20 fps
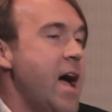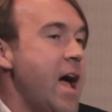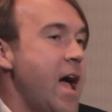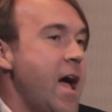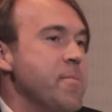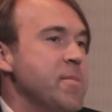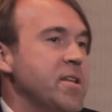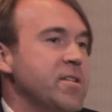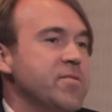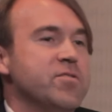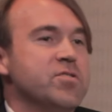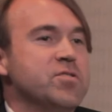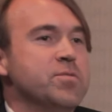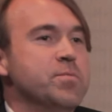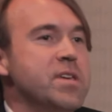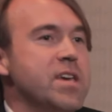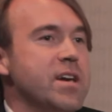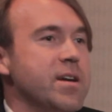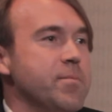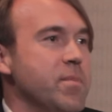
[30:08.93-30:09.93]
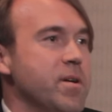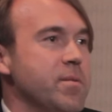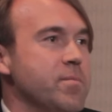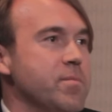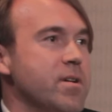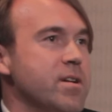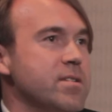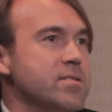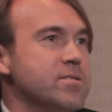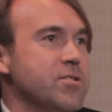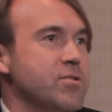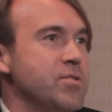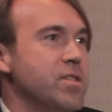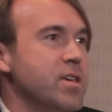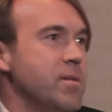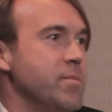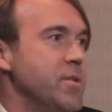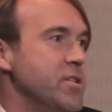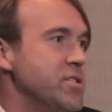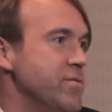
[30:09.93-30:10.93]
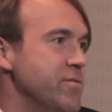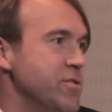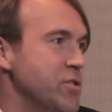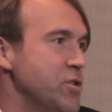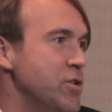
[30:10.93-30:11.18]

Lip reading: I mean, to me, I start thinking about different